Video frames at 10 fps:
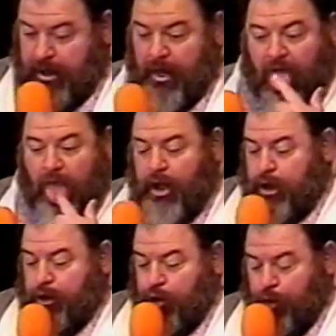35.
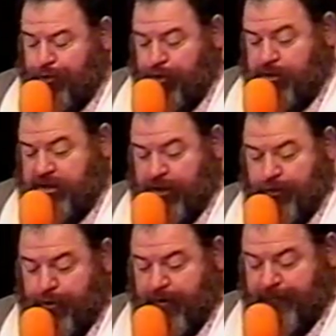Luke
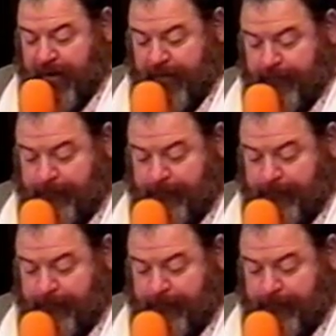13 35.